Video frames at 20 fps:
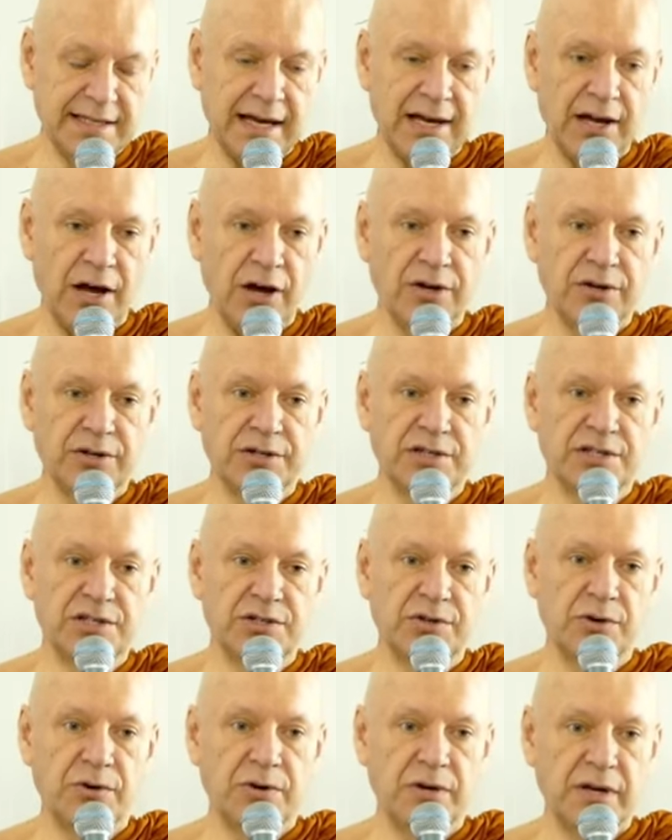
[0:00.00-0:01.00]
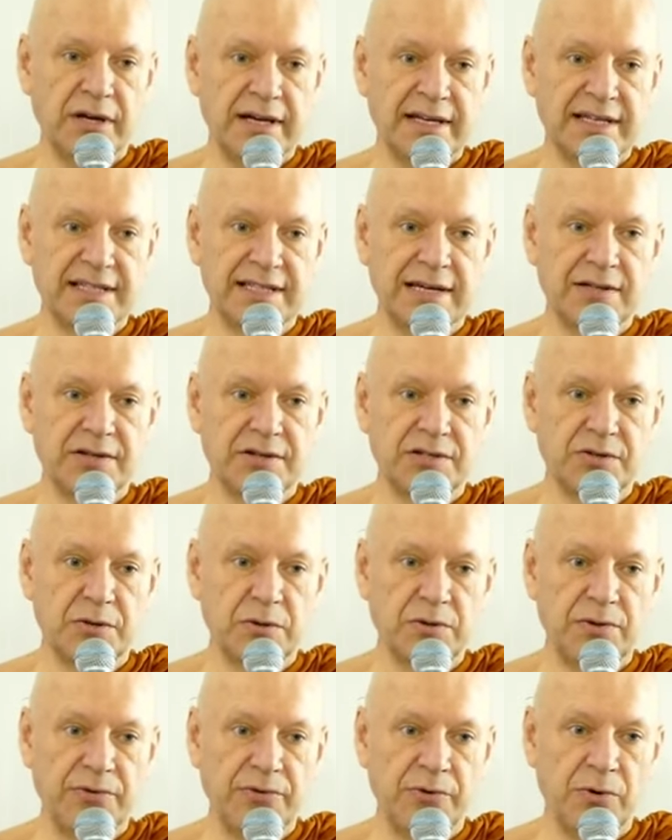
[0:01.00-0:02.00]
I understood a sensual
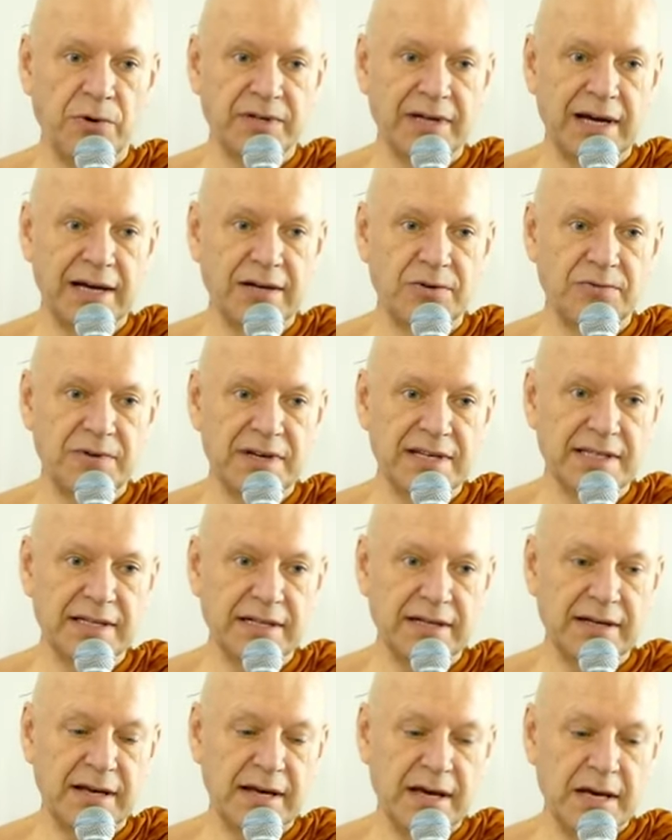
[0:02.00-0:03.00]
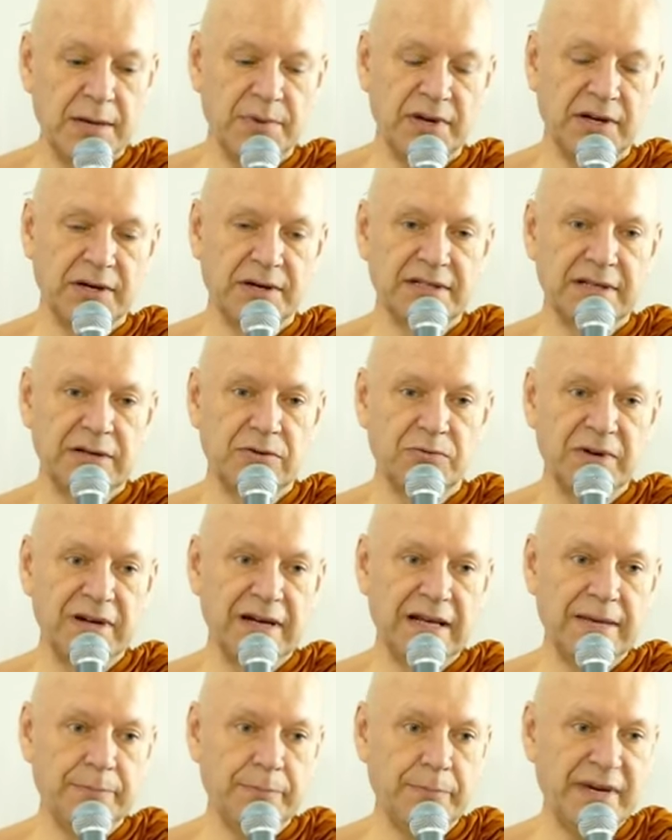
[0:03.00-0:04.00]
thought had arisen, because it
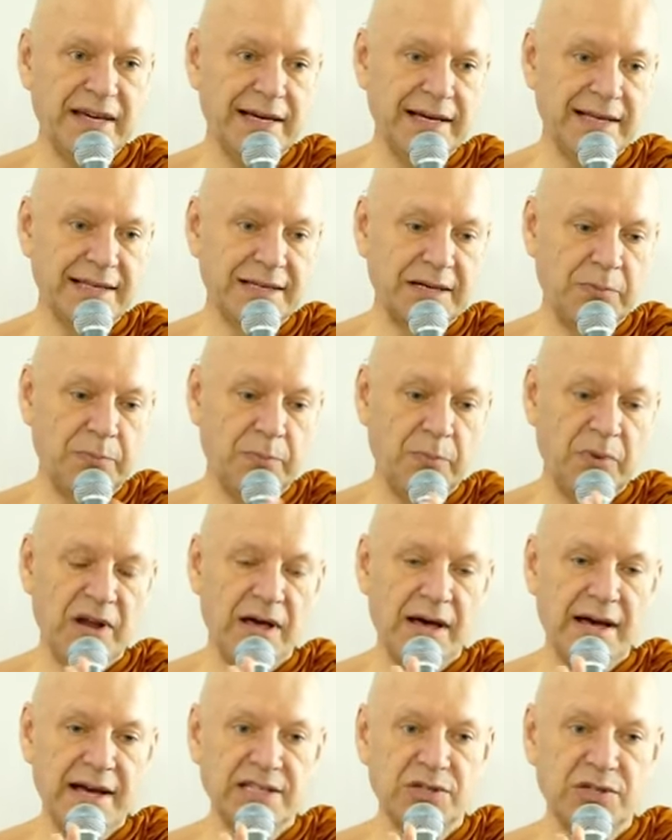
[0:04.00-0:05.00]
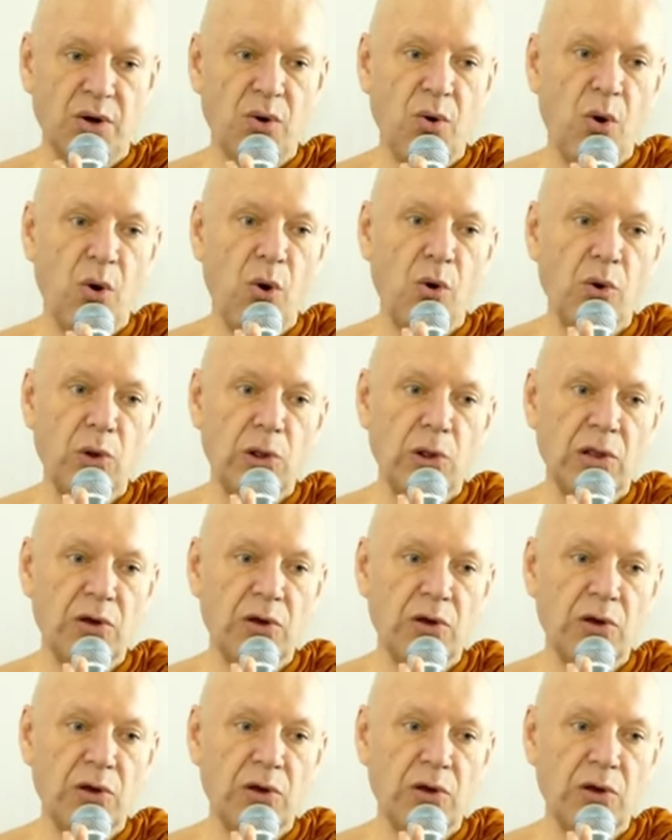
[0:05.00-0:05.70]
really means, it implies the whole